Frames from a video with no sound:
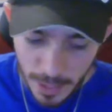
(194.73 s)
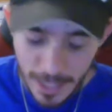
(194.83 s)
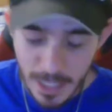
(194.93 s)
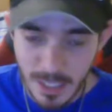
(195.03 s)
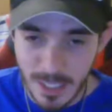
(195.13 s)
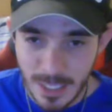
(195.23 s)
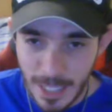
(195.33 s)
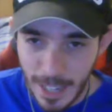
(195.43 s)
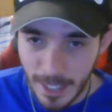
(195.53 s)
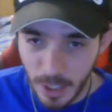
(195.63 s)
is
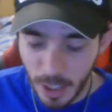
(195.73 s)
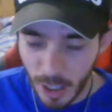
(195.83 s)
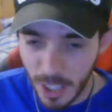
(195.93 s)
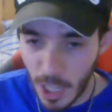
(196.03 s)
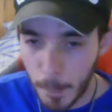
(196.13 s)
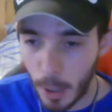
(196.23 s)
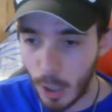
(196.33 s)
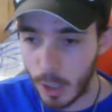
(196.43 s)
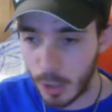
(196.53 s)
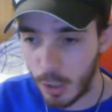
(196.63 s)
technically a
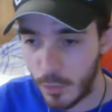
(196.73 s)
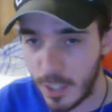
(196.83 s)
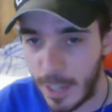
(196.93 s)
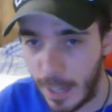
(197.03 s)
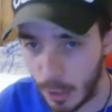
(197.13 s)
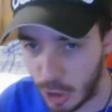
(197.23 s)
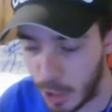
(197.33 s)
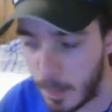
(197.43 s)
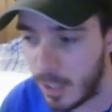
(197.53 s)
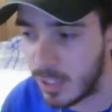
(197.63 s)
part of the
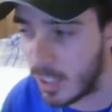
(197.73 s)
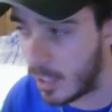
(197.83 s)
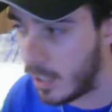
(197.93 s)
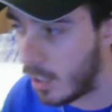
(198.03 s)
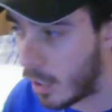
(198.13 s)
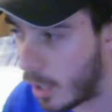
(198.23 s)
LGBT